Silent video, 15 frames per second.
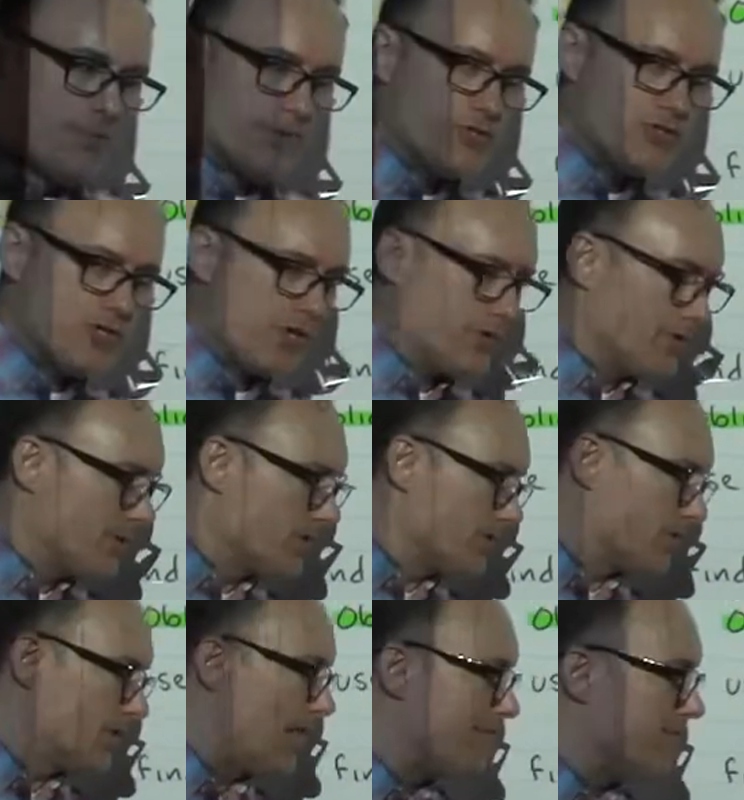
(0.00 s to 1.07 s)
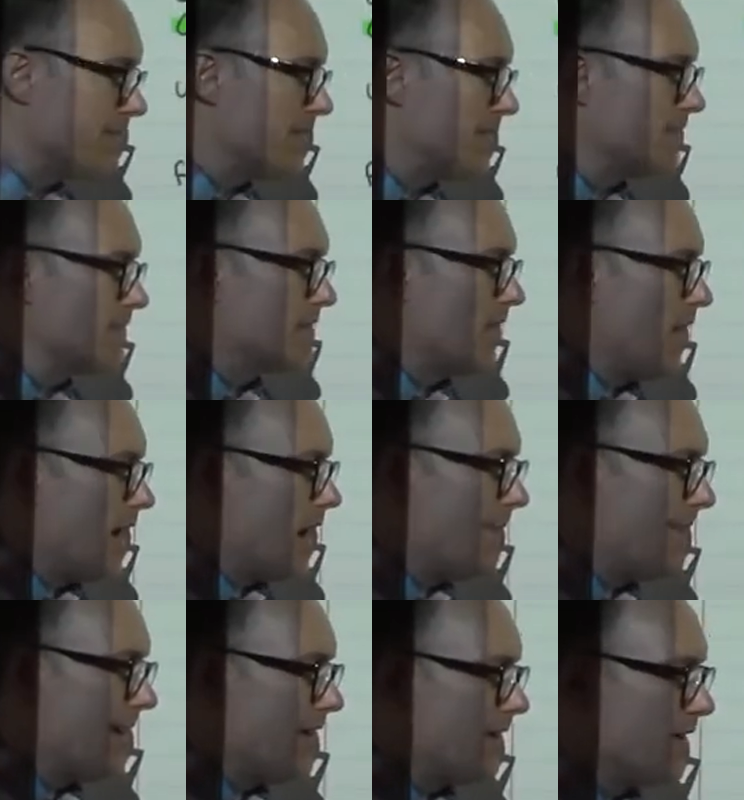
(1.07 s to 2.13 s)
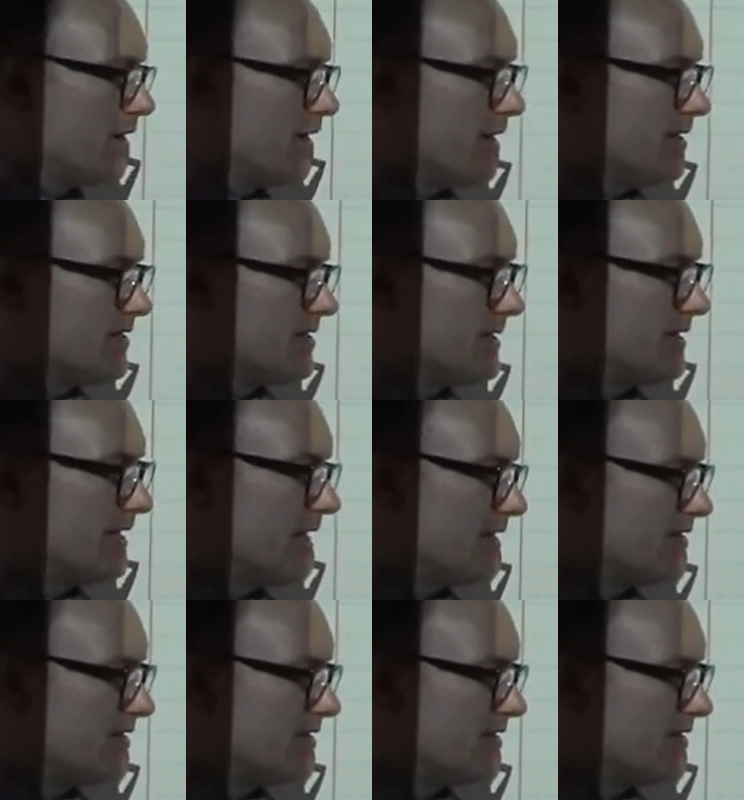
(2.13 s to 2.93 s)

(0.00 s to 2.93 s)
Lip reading: going to show you a little cleverness about a synthetic